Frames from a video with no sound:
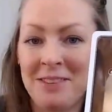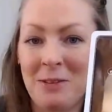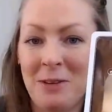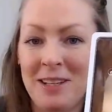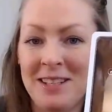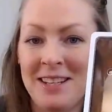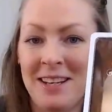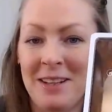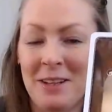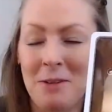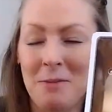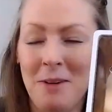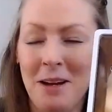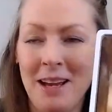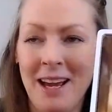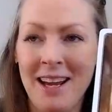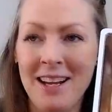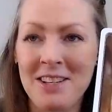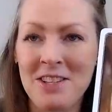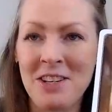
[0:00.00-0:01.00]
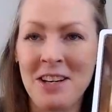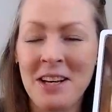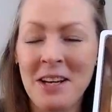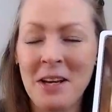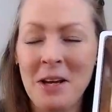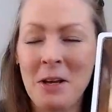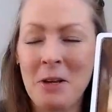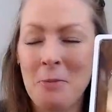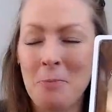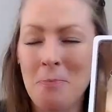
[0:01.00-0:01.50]
quite telling my age
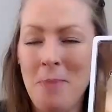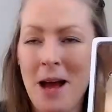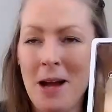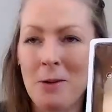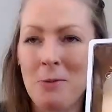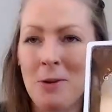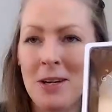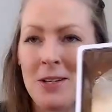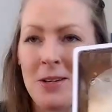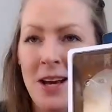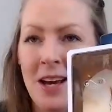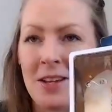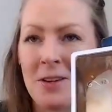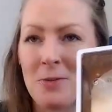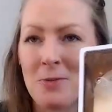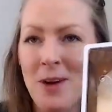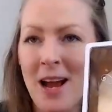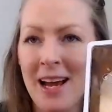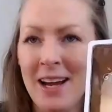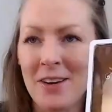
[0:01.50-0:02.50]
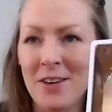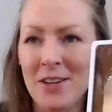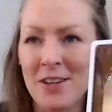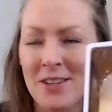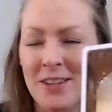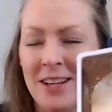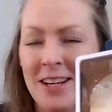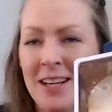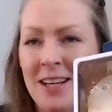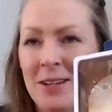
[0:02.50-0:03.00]
back when you had a
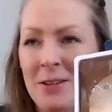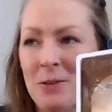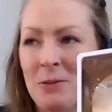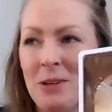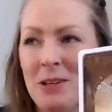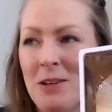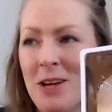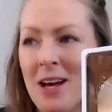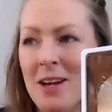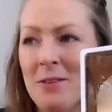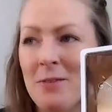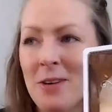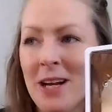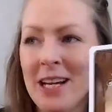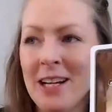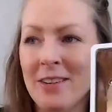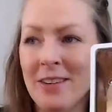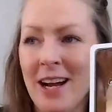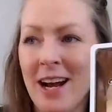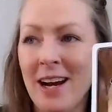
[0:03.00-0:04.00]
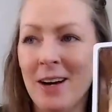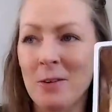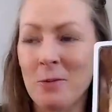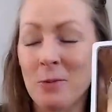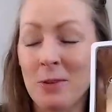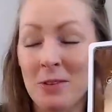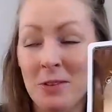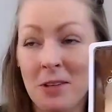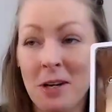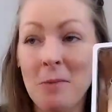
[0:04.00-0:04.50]
record when you had a record out
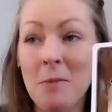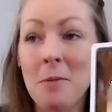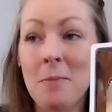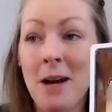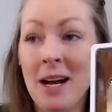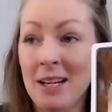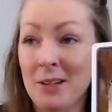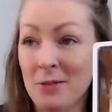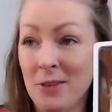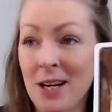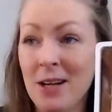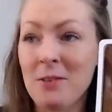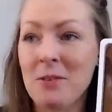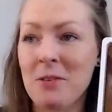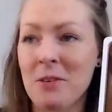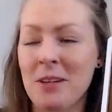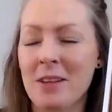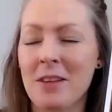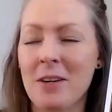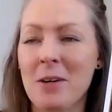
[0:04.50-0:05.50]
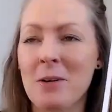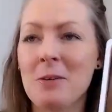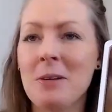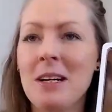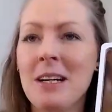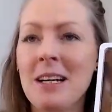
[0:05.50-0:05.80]
we're coming back around to it though